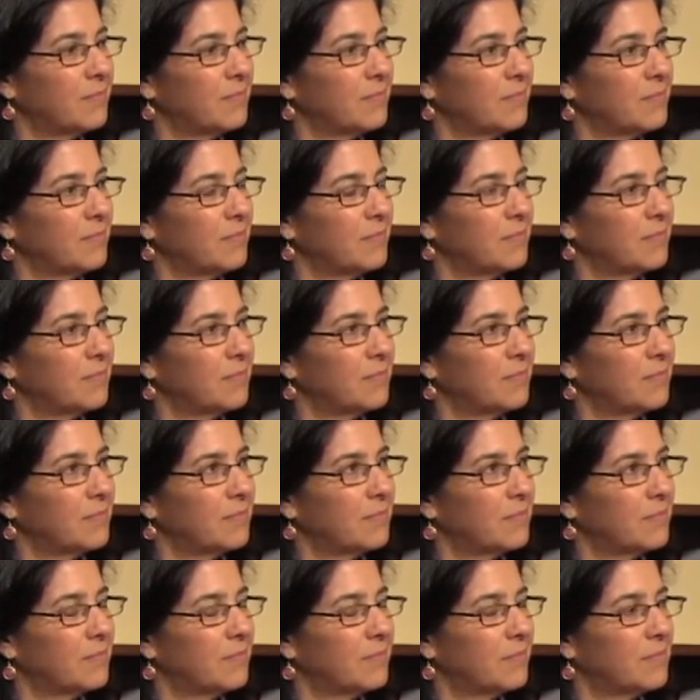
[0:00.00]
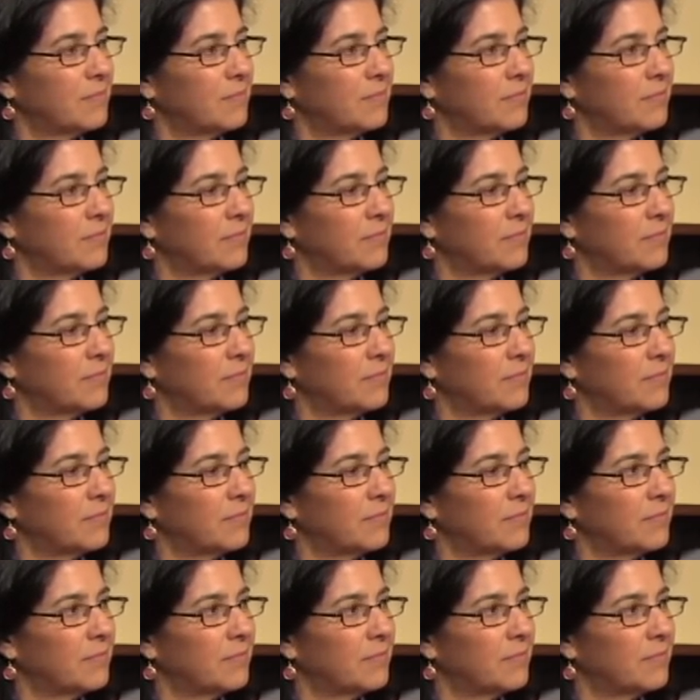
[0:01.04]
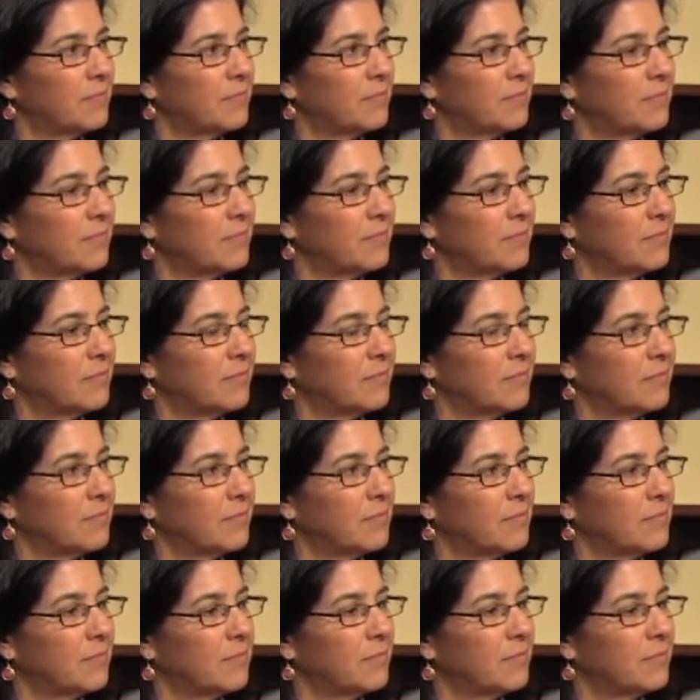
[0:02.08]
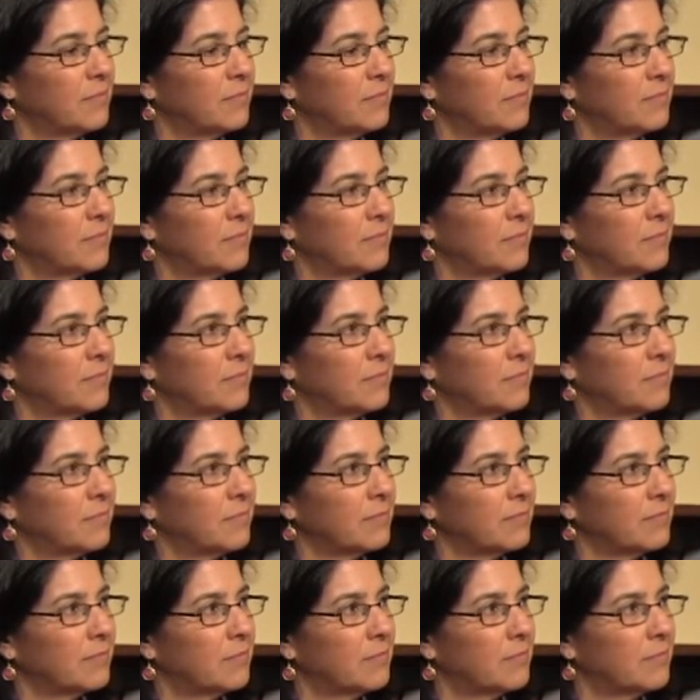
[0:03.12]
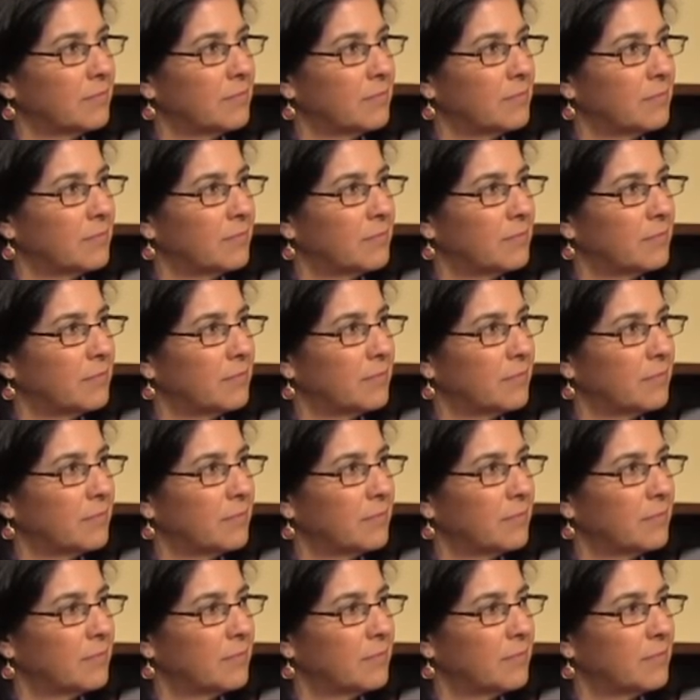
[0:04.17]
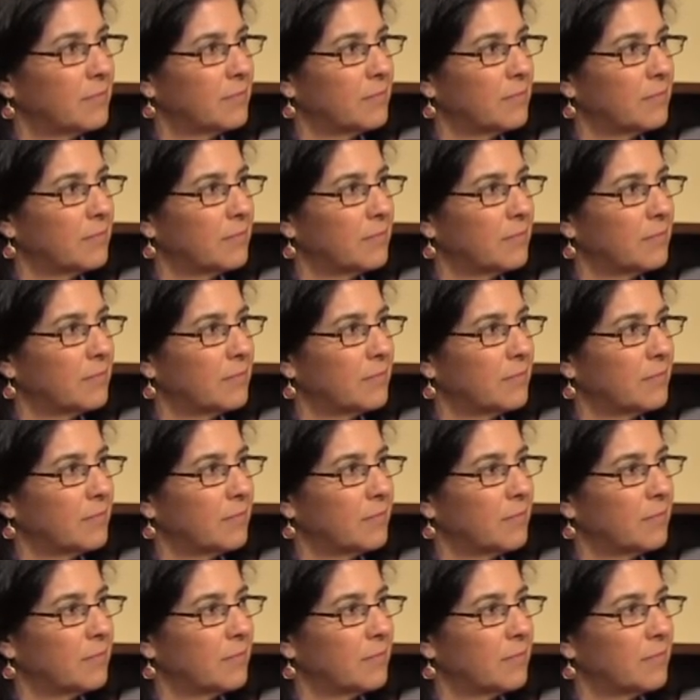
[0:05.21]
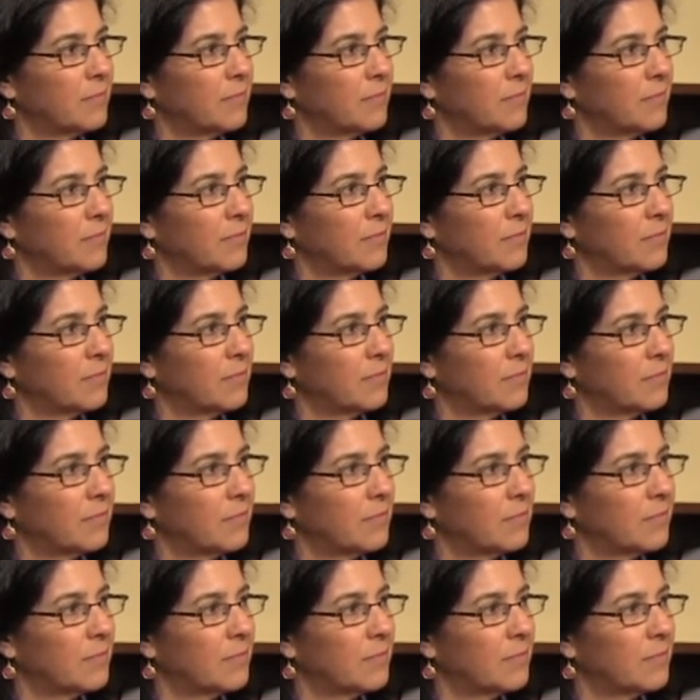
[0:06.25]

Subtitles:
(not speaking)